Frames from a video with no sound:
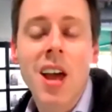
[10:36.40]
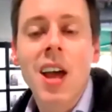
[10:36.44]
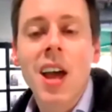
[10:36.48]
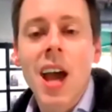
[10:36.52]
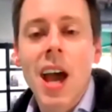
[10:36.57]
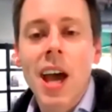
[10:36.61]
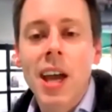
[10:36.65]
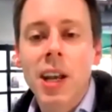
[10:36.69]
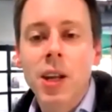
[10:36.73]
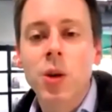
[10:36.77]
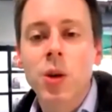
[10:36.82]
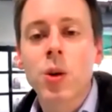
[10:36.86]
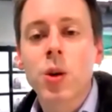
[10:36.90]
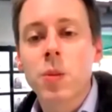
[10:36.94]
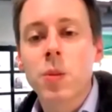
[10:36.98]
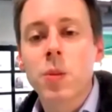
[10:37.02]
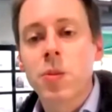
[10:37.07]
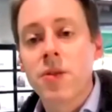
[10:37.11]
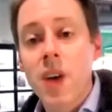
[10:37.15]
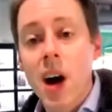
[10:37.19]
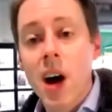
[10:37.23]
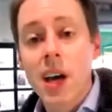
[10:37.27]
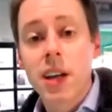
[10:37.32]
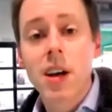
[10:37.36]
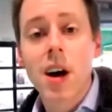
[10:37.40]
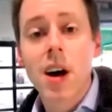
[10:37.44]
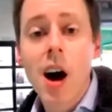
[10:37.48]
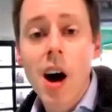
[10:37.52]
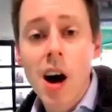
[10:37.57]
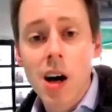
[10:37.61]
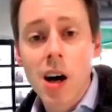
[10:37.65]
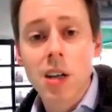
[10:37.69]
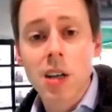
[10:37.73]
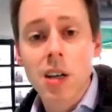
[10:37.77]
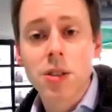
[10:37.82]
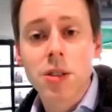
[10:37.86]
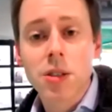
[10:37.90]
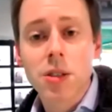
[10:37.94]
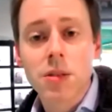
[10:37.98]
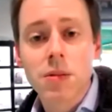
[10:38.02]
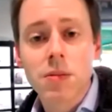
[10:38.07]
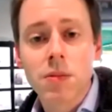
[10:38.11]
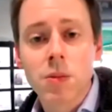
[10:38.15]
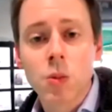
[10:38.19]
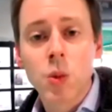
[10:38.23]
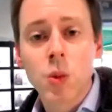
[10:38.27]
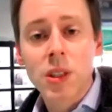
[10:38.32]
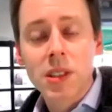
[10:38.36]
and who can provide us
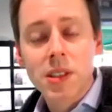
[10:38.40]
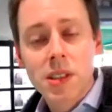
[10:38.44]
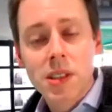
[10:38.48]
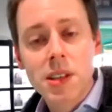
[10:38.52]
with